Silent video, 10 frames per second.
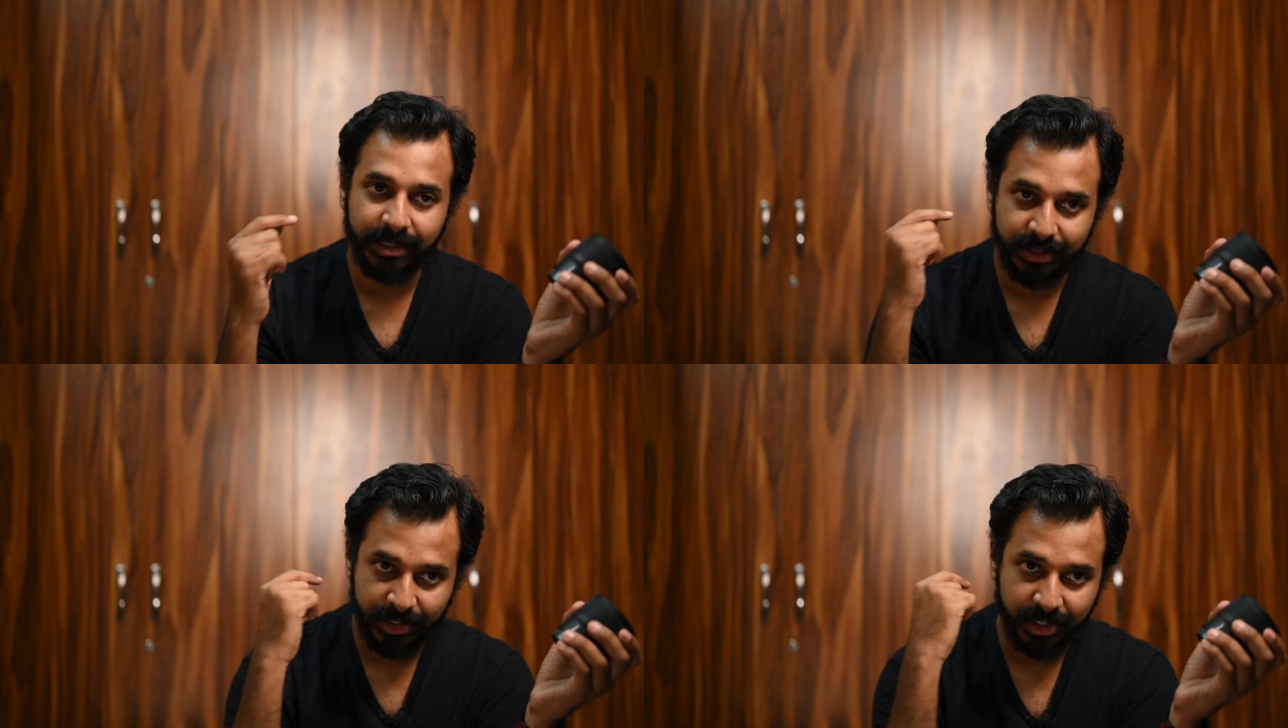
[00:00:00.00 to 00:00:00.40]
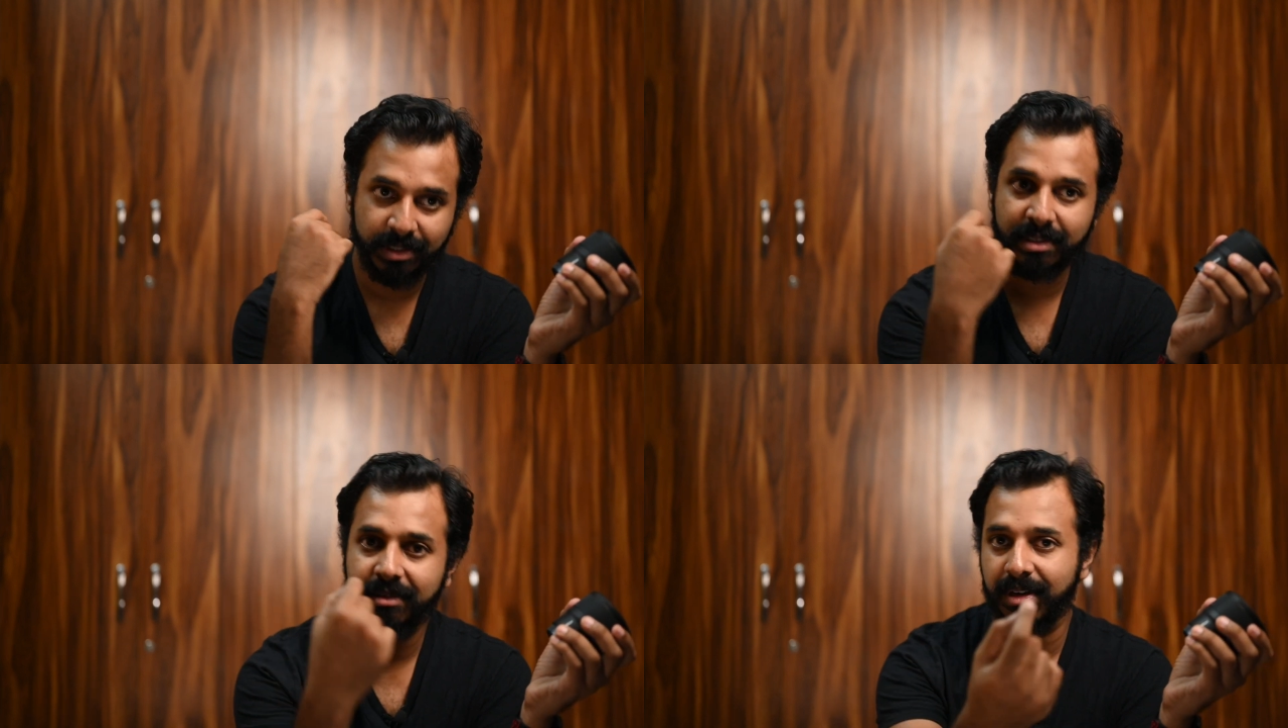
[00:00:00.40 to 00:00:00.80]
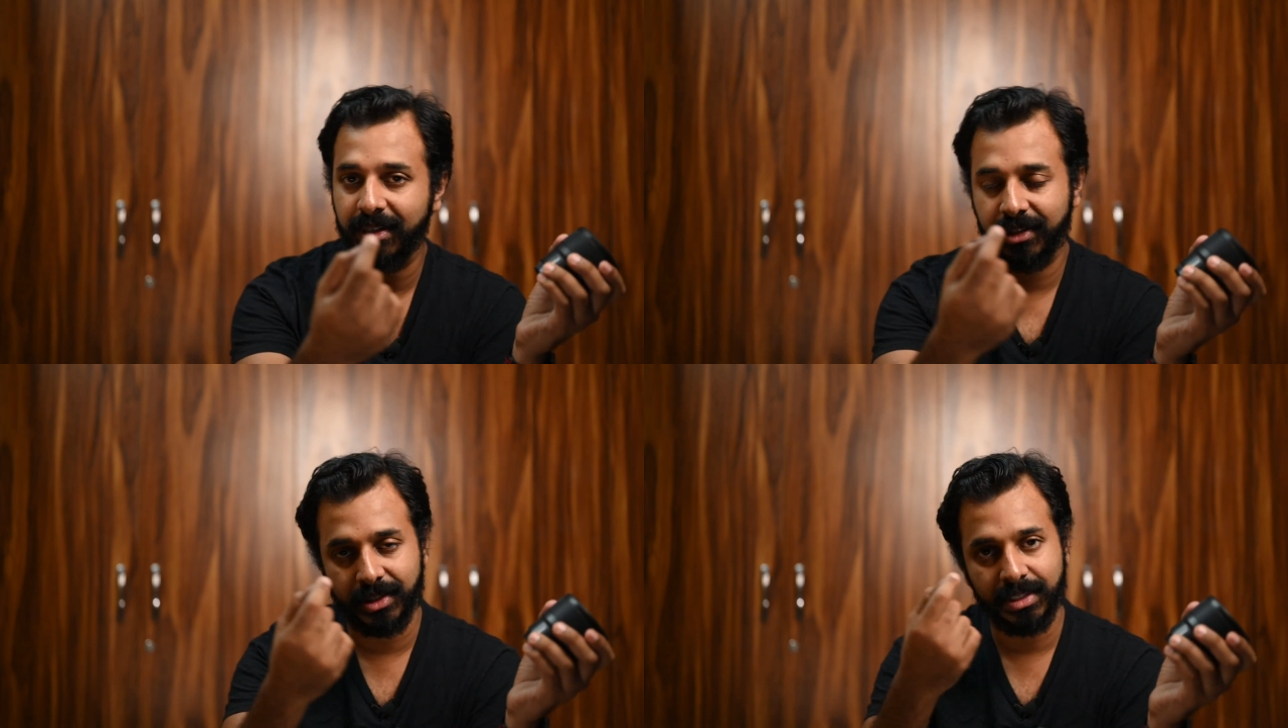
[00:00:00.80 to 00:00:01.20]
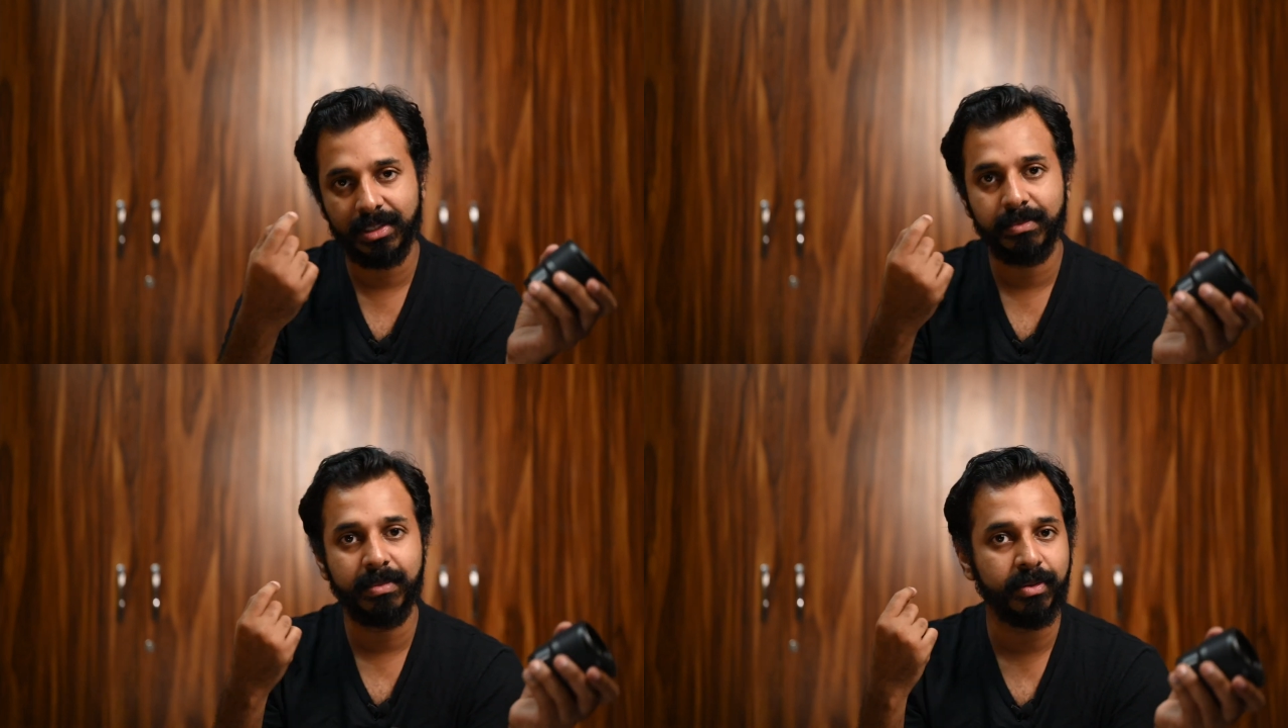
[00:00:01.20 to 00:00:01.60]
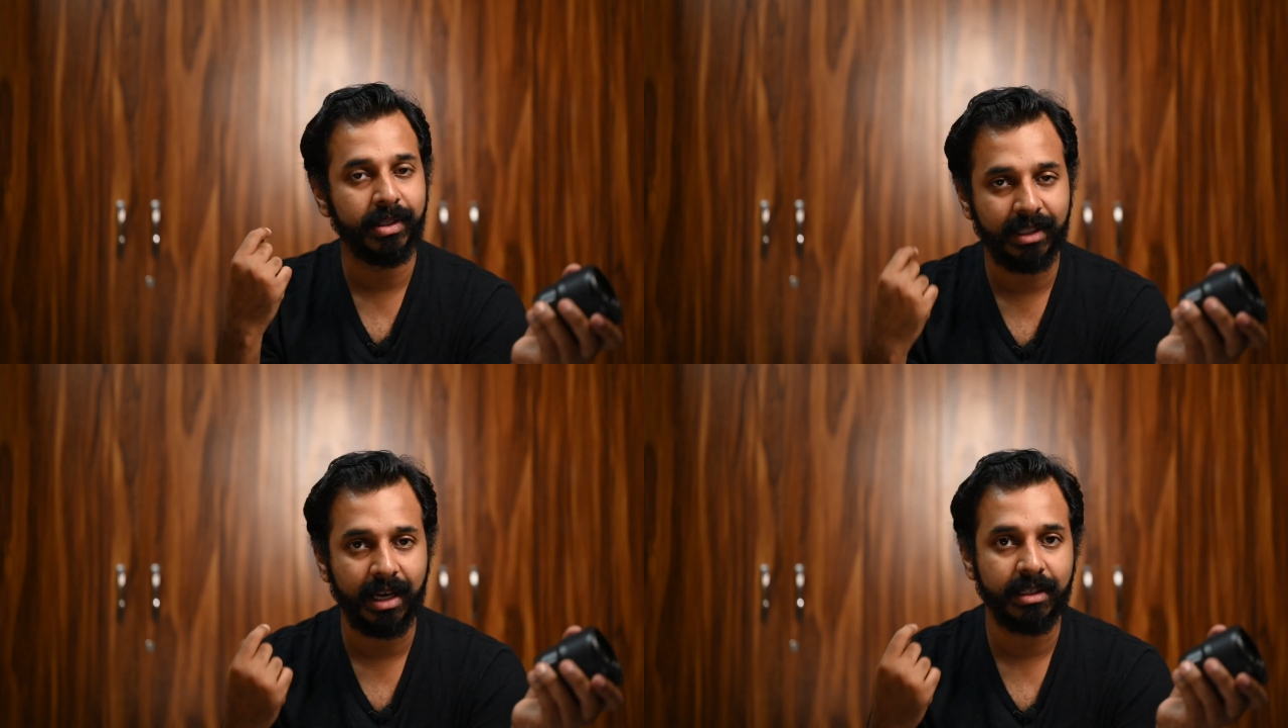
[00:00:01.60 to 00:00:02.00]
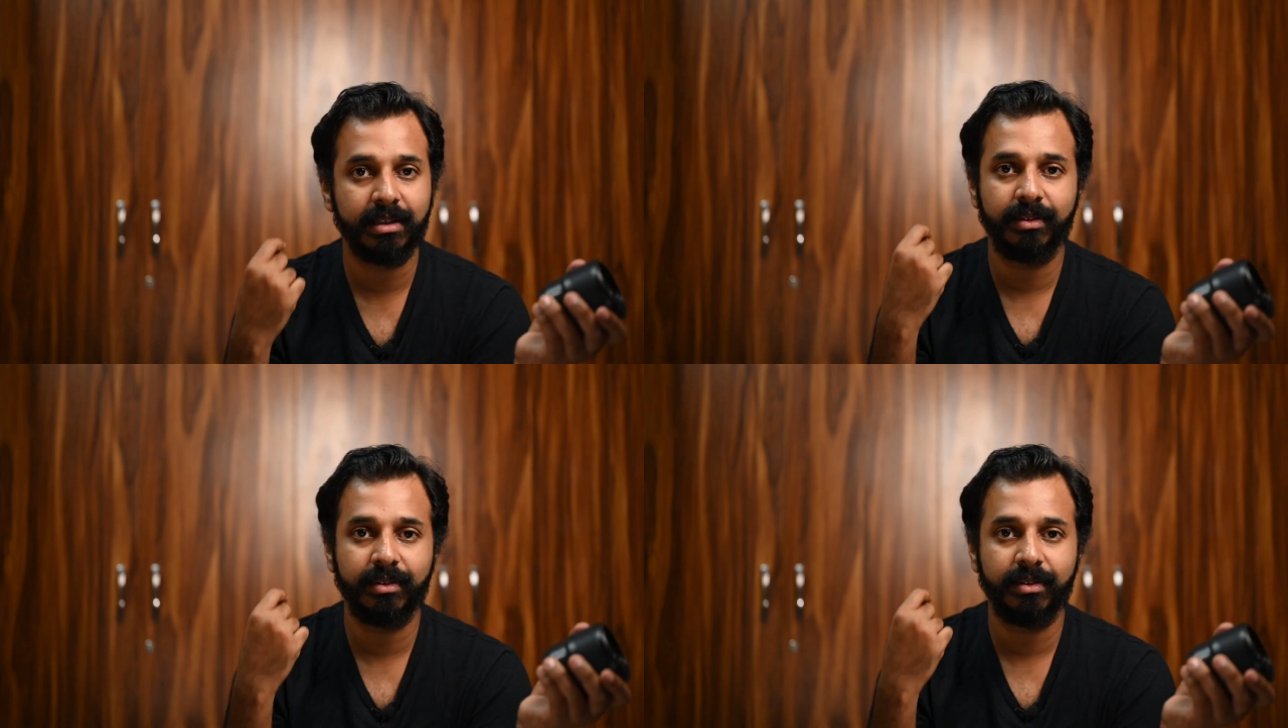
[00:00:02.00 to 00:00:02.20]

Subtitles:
it just transitions between that